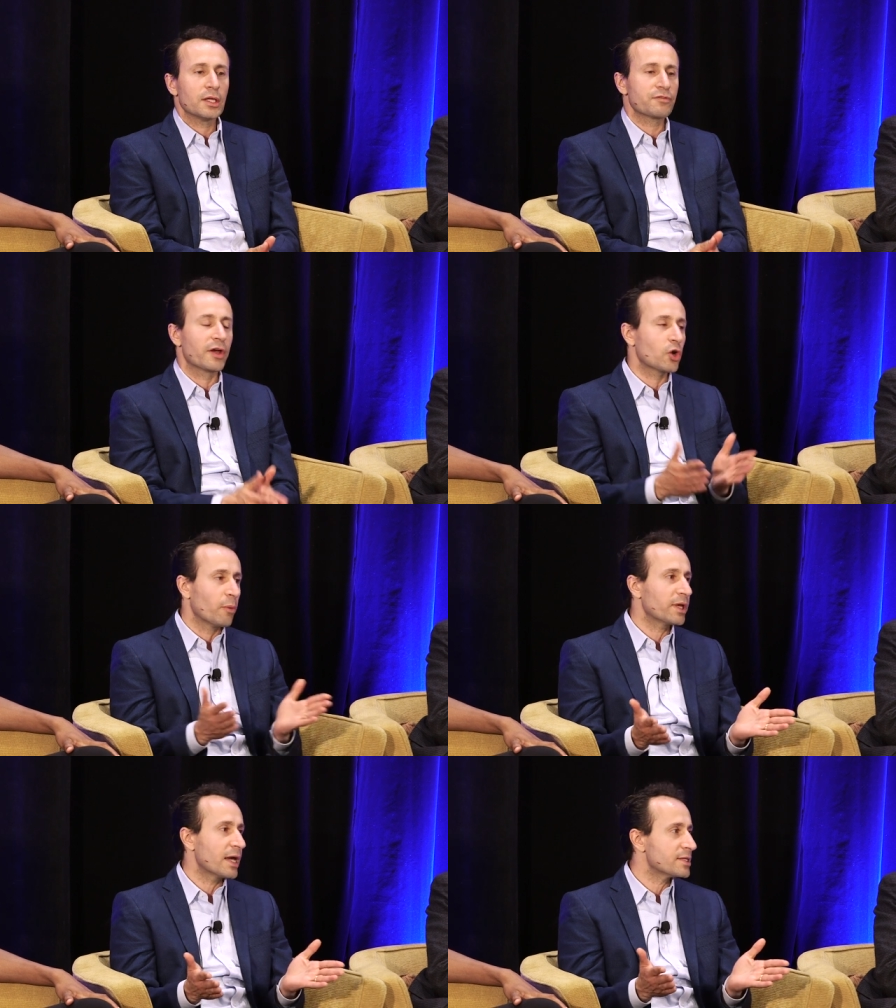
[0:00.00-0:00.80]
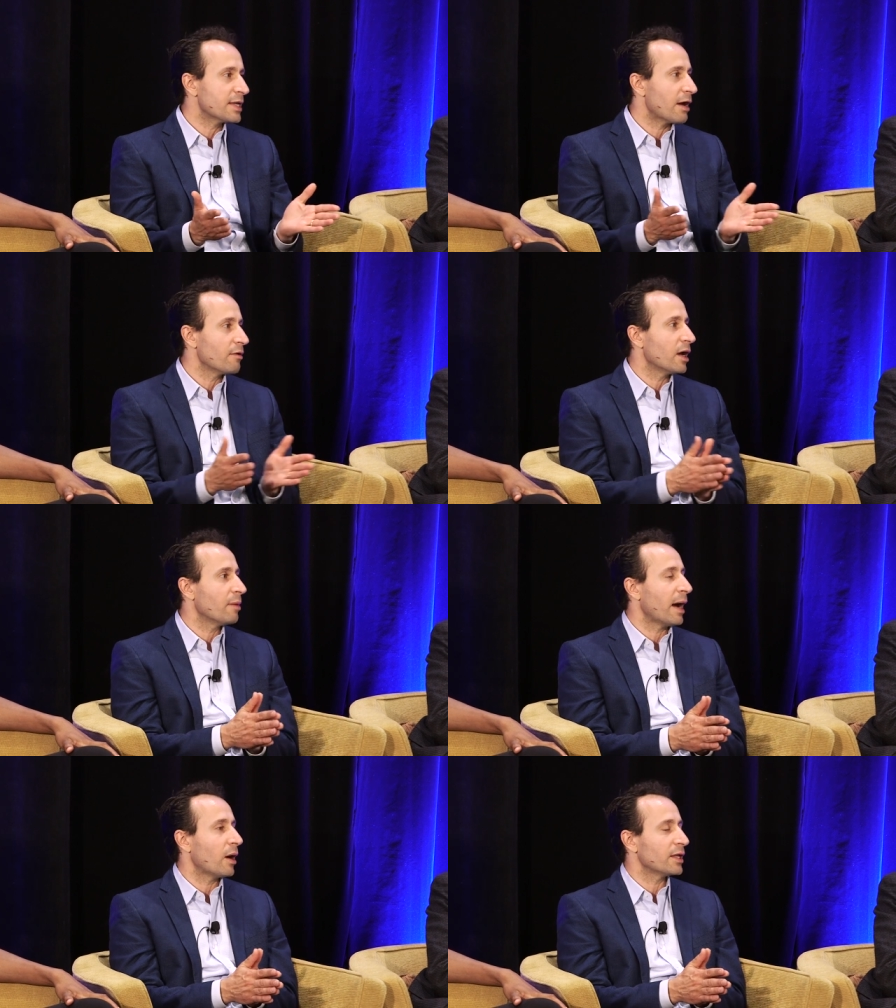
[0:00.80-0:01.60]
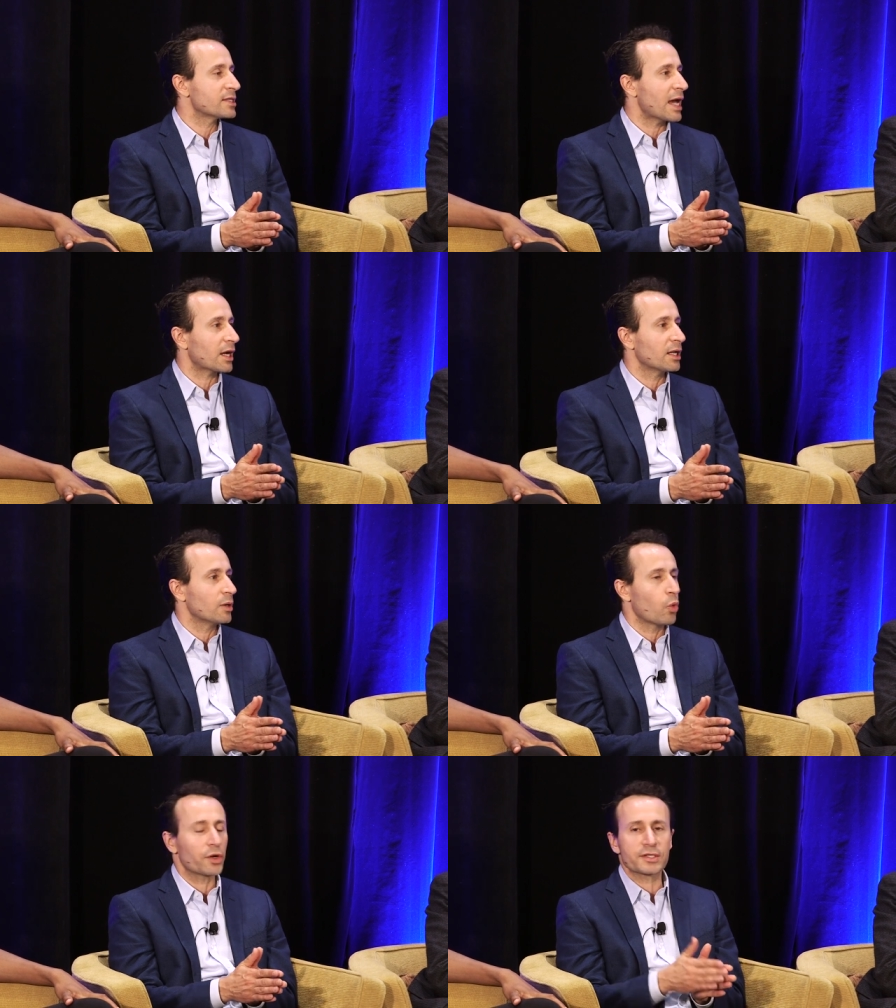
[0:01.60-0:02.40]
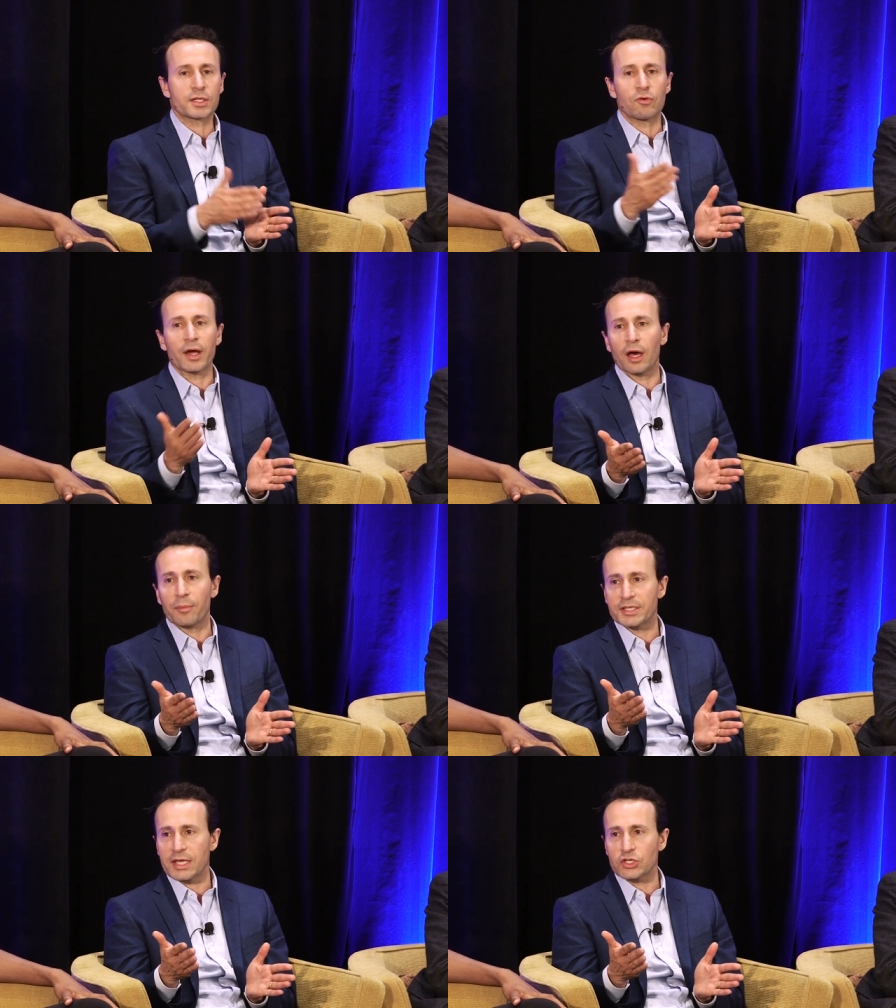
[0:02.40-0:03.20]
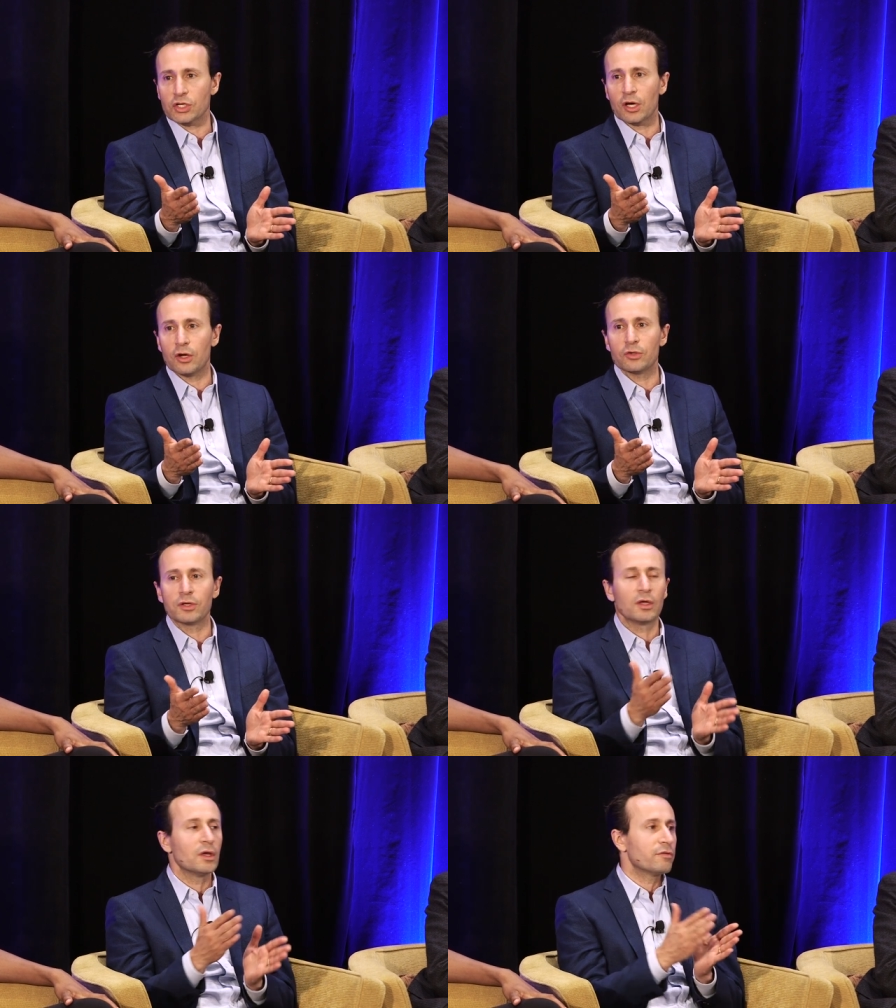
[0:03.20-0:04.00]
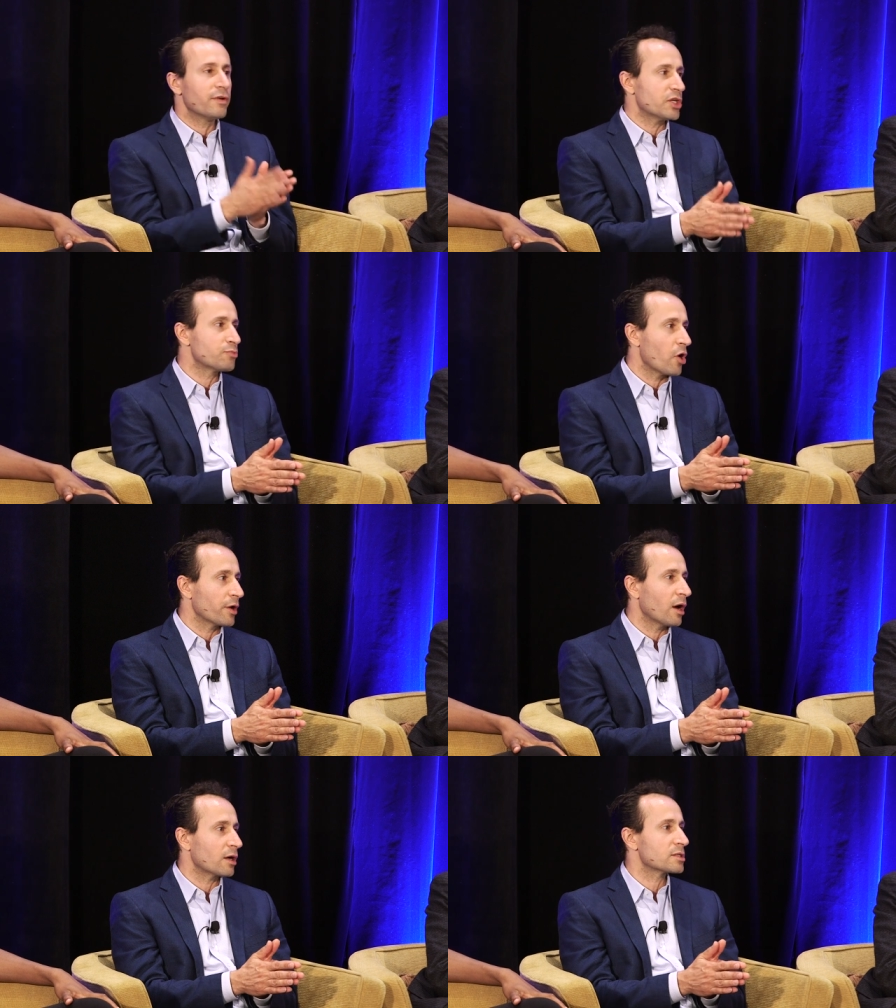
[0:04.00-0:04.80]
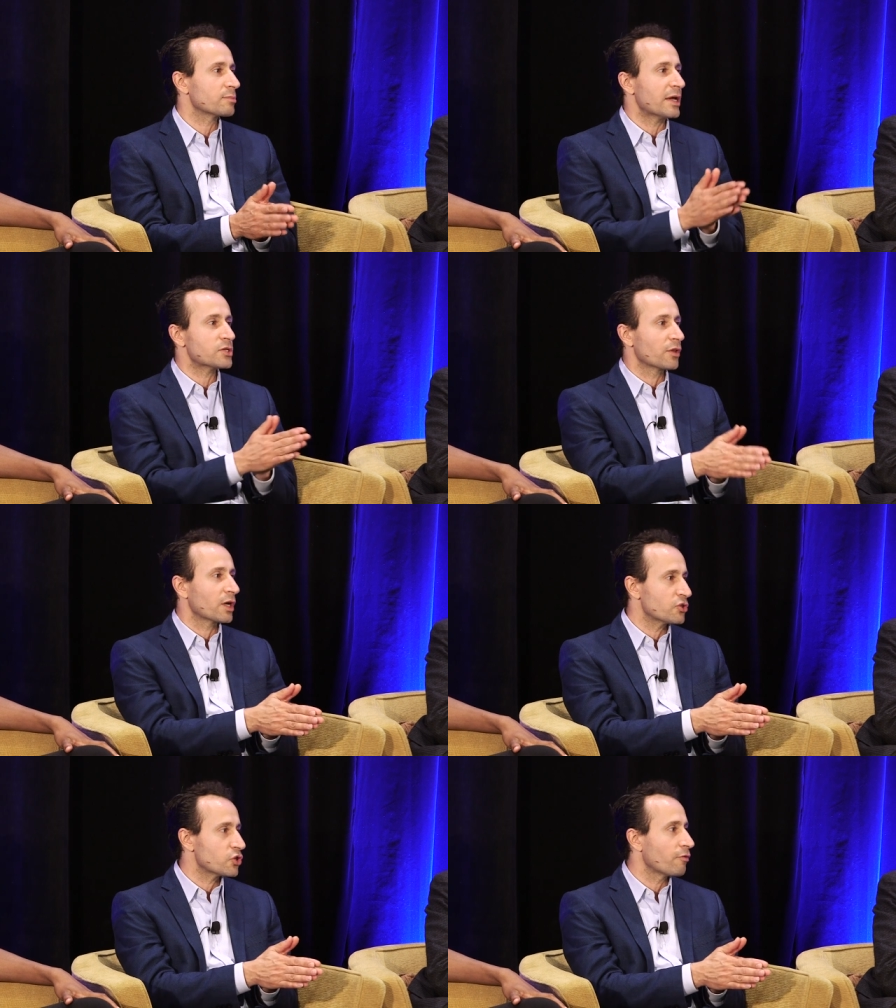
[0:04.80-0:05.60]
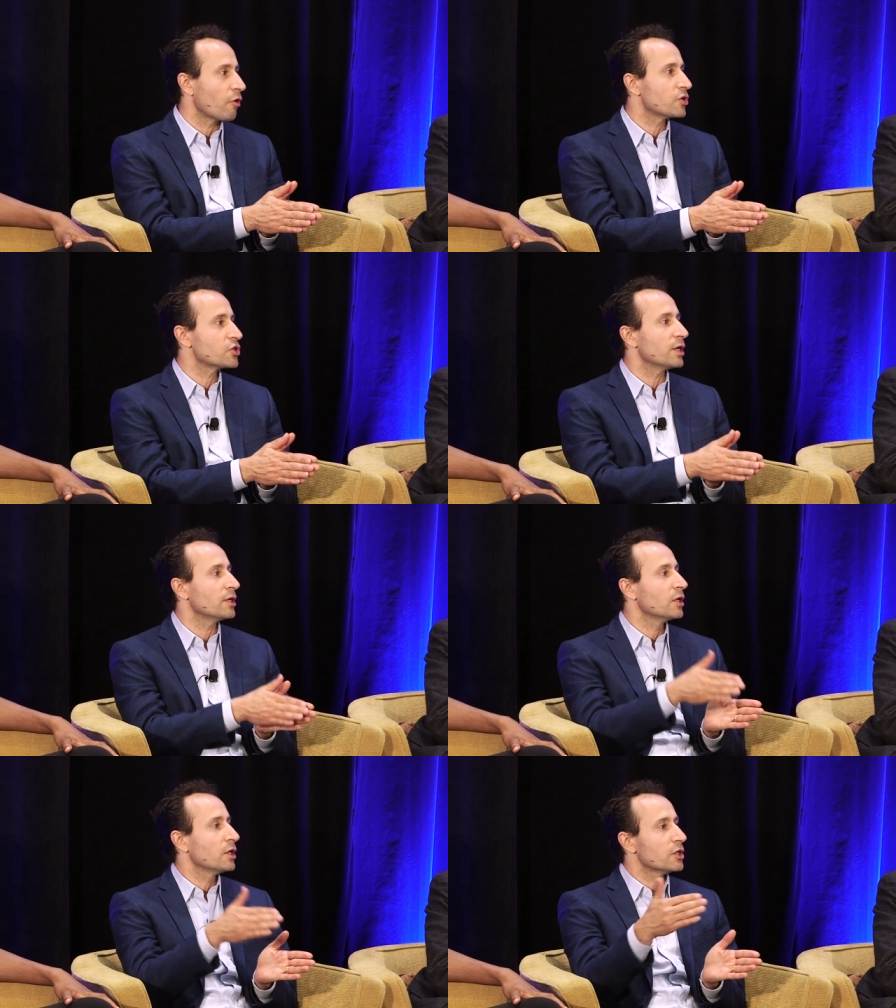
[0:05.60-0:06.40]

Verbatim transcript: It's a very complicated area about exactly what is the right harmonization code for each product based on the country of origin